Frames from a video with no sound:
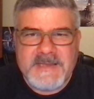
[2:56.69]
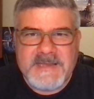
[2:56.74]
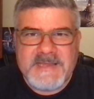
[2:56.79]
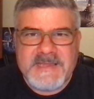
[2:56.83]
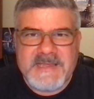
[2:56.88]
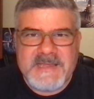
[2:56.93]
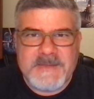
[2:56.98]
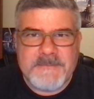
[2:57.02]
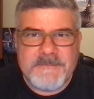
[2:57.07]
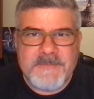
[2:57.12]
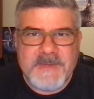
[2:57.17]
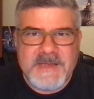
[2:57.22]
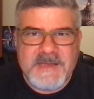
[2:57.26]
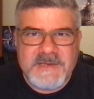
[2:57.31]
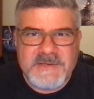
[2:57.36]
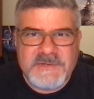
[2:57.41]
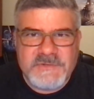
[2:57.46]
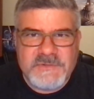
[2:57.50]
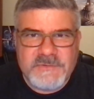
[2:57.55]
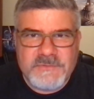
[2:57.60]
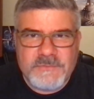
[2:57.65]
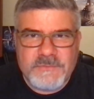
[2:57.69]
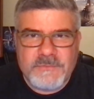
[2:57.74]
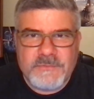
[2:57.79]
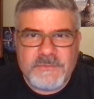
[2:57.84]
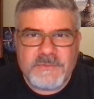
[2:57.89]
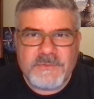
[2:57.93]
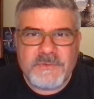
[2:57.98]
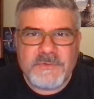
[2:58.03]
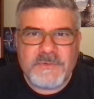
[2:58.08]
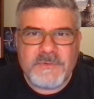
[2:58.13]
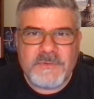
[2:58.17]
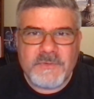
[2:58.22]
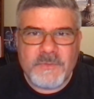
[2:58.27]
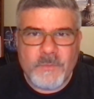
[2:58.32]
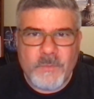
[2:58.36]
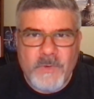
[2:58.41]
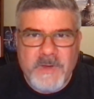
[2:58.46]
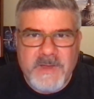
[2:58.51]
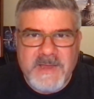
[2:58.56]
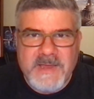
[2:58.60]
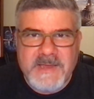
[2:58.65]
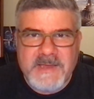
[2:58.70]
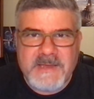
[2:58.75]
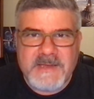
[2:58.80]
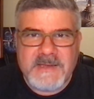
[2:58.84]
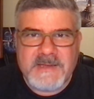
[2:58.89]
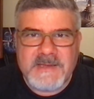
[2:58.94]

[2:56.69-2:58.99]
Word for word: He made you the way